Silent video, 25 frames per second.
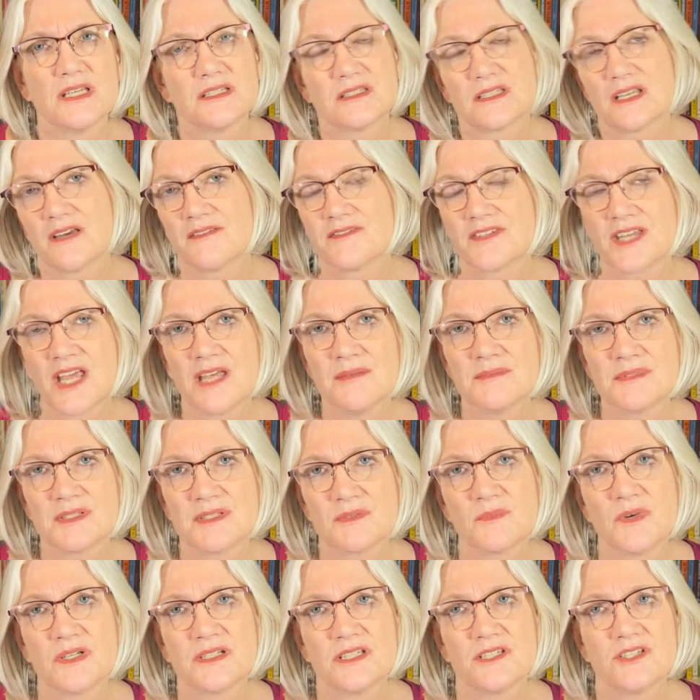Tough times
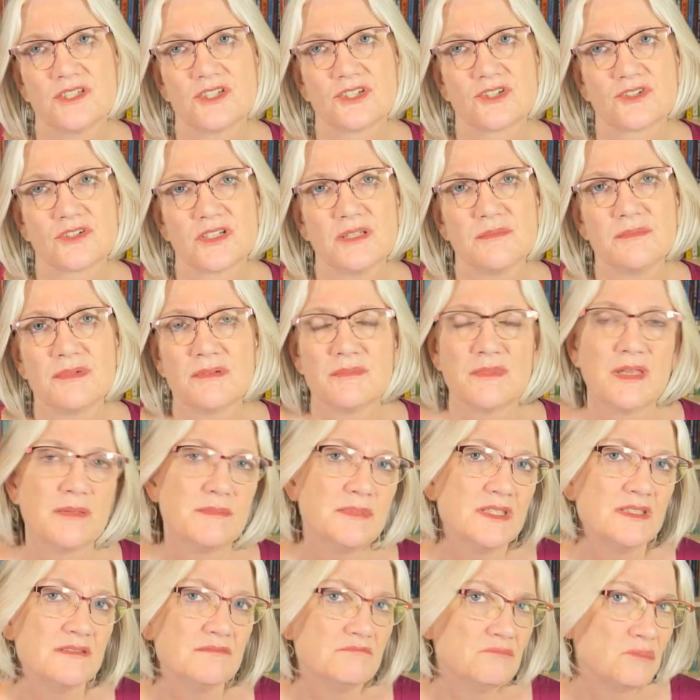in one industry, but
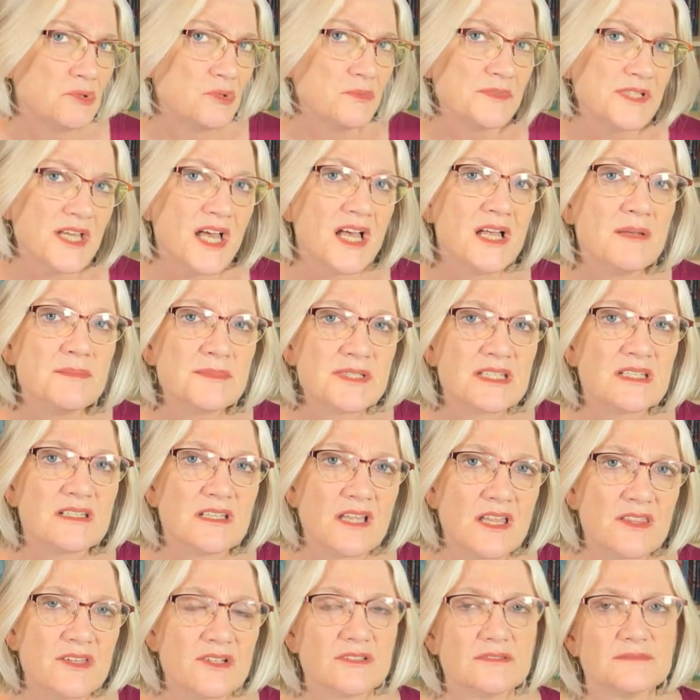maybe boom times in
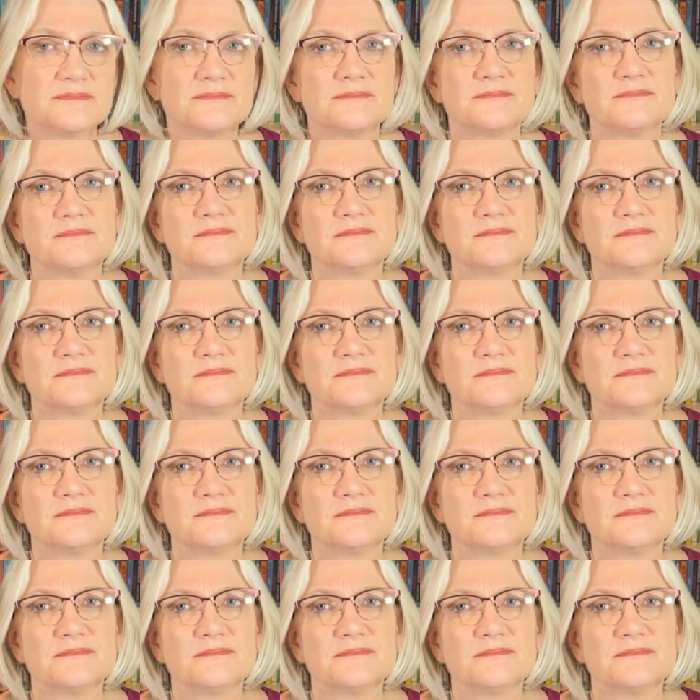another.